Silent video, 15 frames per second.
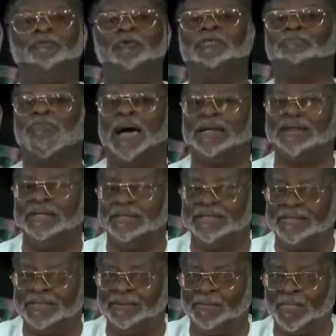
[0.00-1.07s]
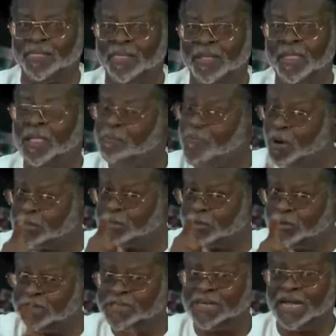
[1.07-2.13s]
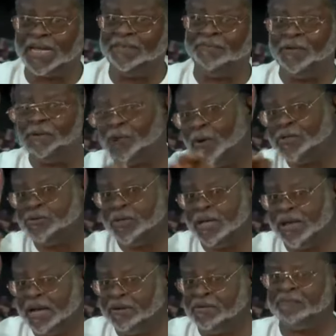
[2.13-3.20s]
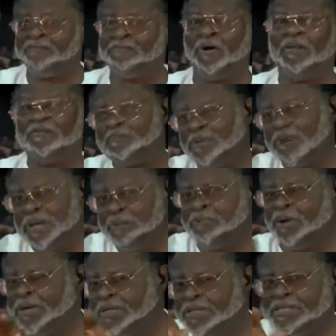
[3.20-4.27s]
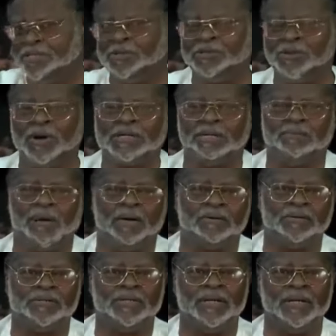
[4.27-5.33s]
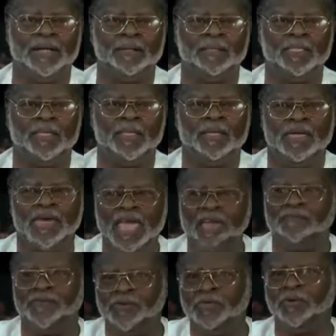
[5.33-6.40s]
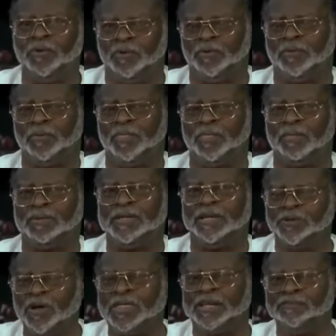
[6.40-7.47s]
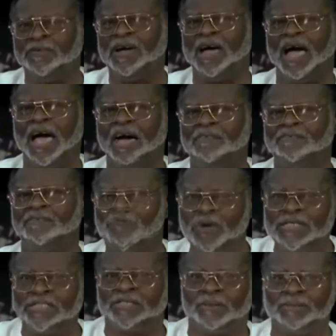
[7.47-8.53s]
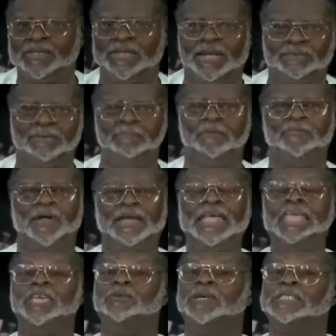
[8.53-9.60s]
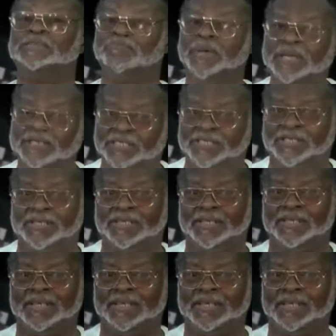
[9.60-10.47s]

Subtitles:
of those parties. Most crucially, if you go into the area of the policies you talked about, if you did not even have full subsidy removal in your speech,